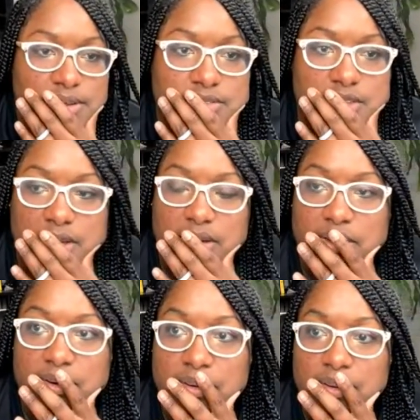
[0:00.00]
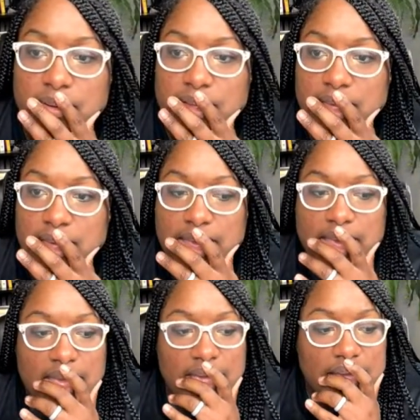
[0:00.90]
So,
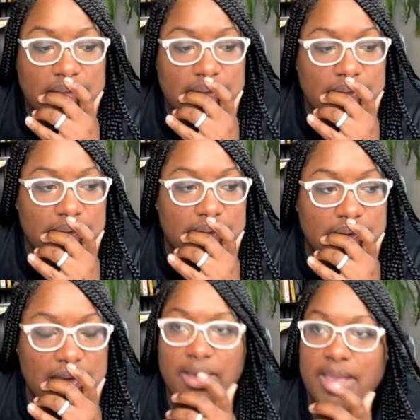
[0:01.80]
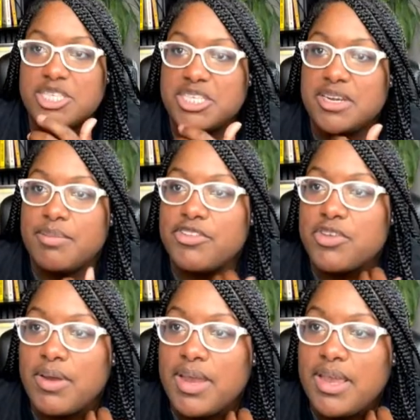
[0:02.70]
okay, share my
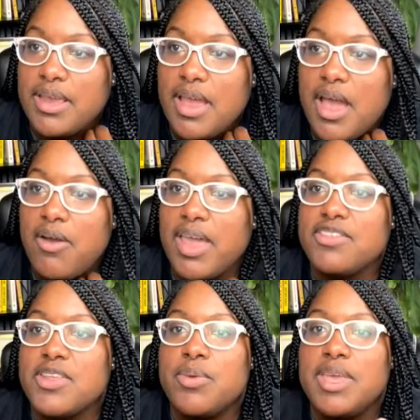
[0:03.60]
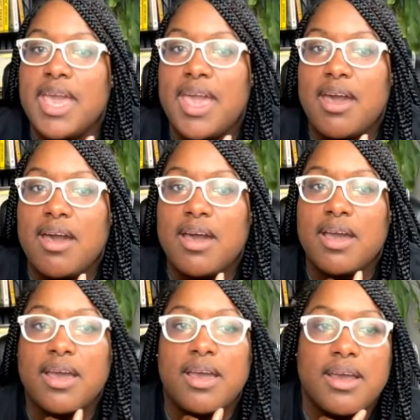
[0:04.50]
screen. Okay, so we got
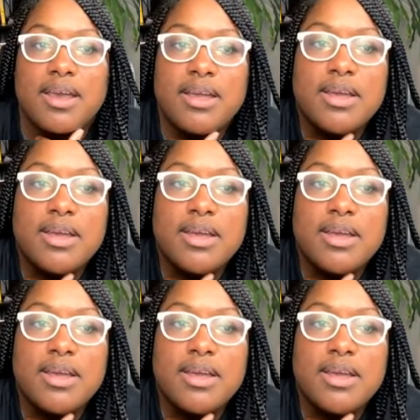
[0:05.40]
our,